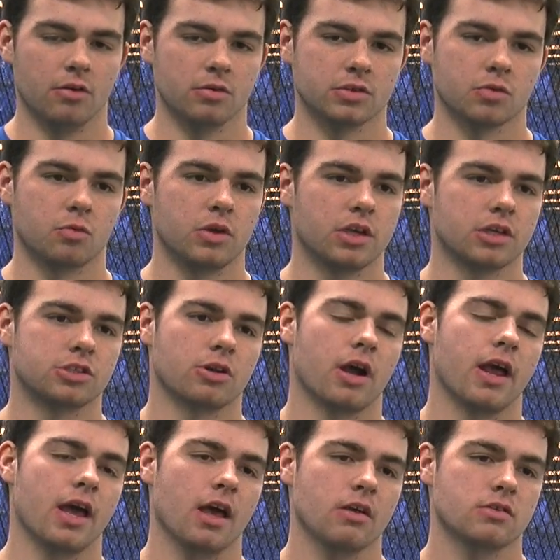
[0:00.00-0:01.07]
It was a week of
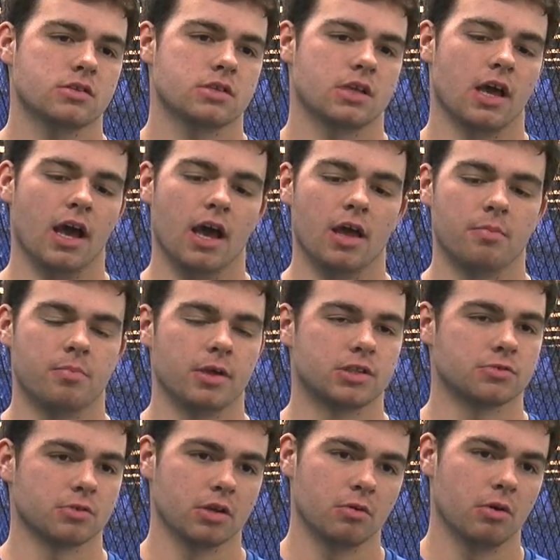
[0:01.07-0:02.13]
tryouts. I
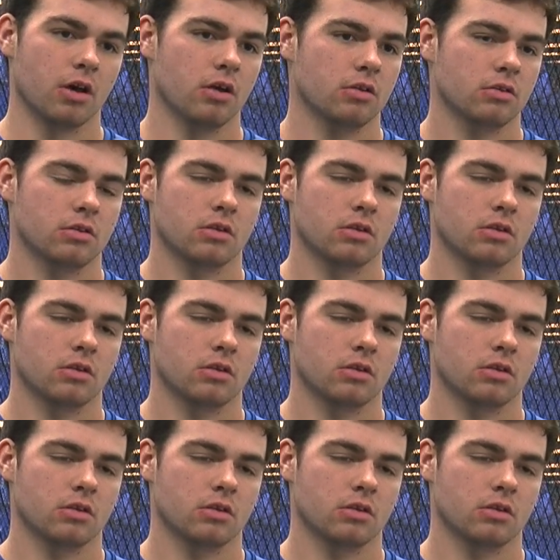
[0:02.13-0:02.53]
pitched really well.